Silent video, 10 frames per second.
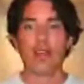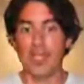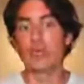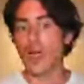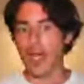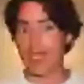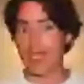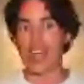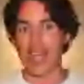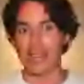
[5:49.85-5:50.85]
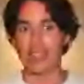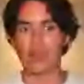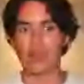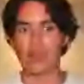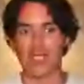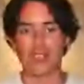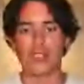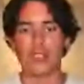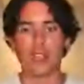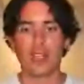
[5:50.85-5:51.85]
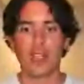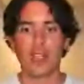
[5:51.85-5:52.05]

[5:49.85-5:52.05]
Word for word: That's why I don't have subtitles.